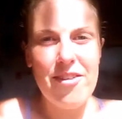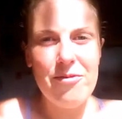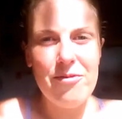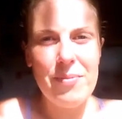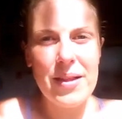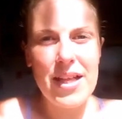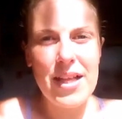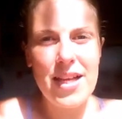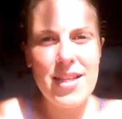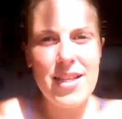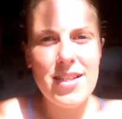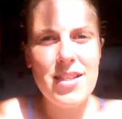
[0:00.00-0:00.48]

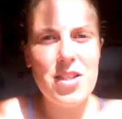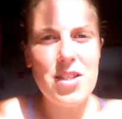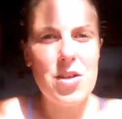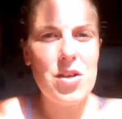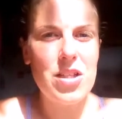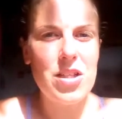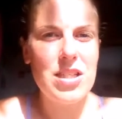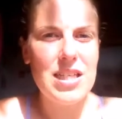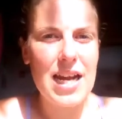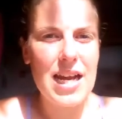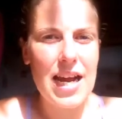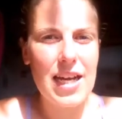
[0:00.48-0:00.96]
plans, you can
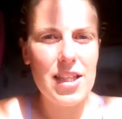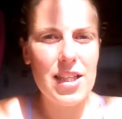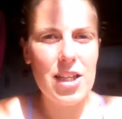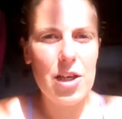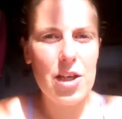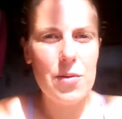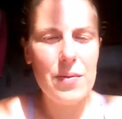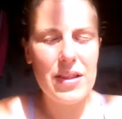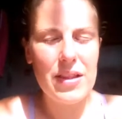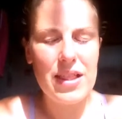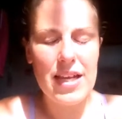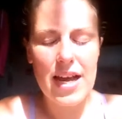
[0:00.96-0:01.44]
tag along
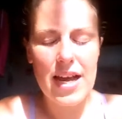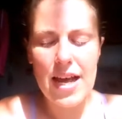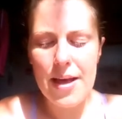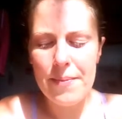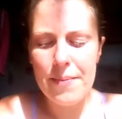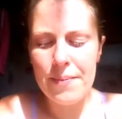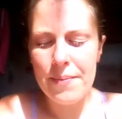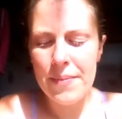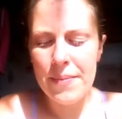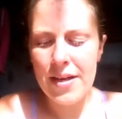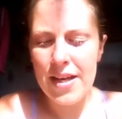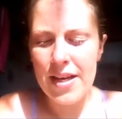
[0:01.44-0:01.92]
with them.